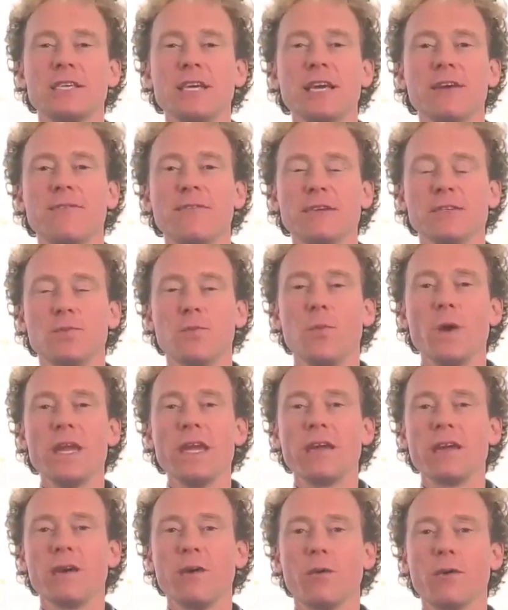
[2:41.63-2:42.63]
to see if it's
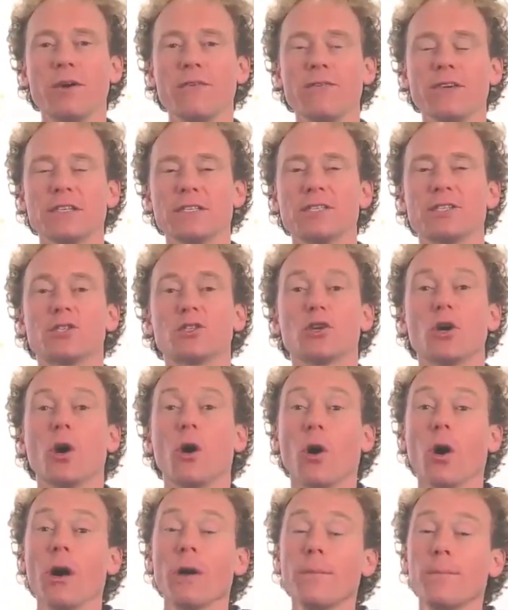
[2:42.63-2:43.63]
weak or if it's
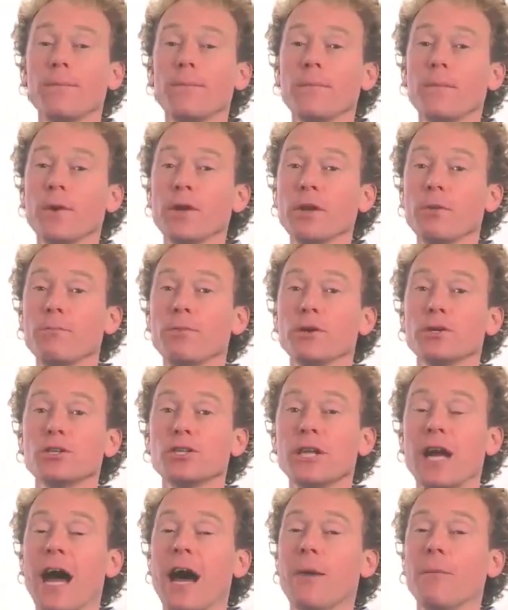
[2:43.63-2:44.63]
strong when you
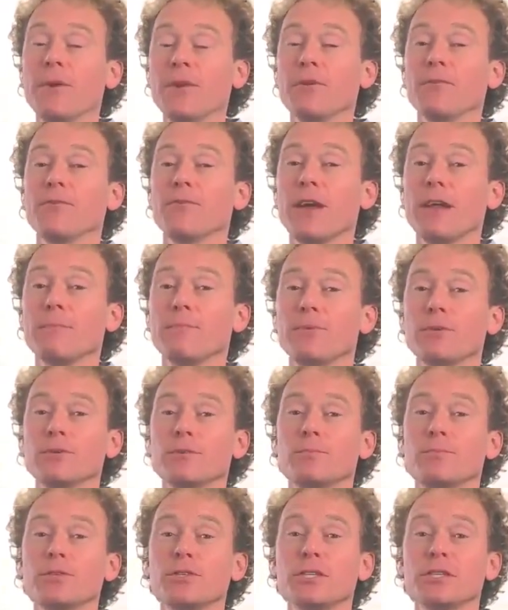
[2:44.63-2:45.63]
push down, when your friend
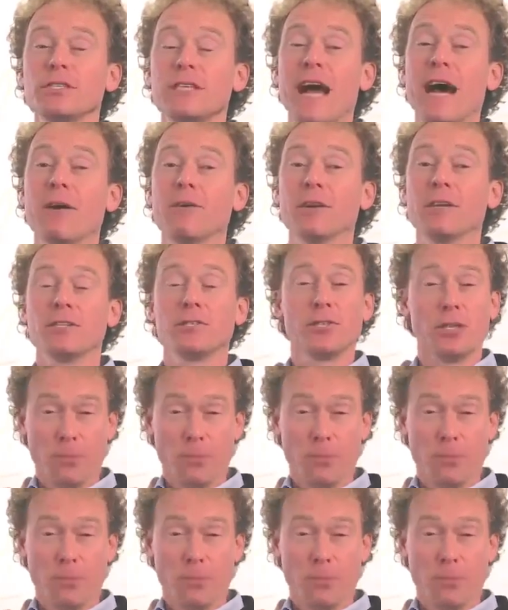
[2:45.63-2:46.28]
pushes down on it.